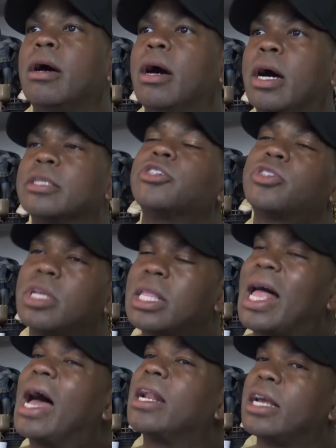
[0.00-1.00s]
Uh, there's a
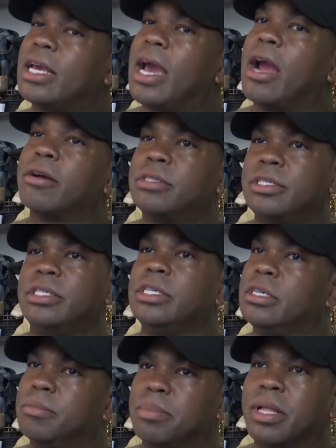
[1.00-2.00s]
lot of characters he
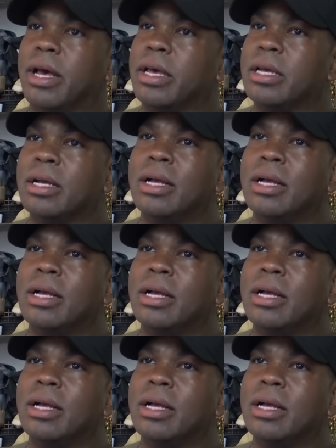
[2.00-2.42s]
could play.